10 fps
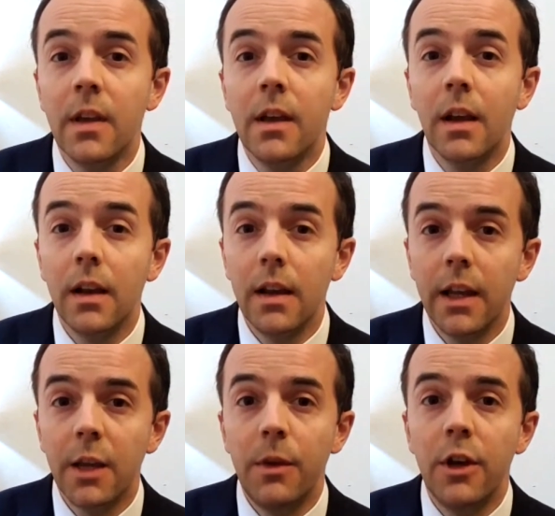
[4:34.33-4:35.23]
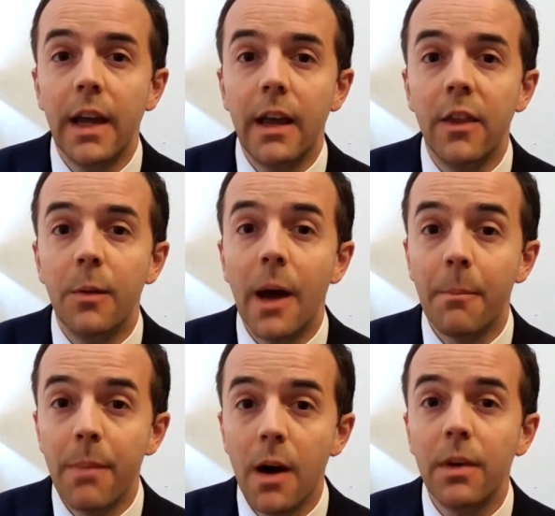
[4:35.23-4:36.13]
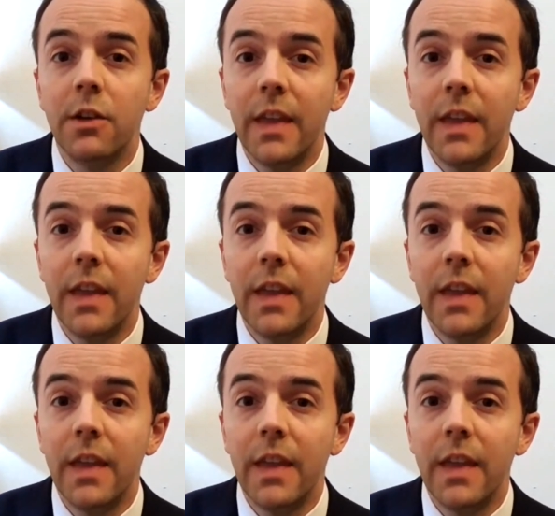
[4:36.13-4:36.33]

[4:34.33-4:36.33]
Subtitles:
clearly communicate them, and publish the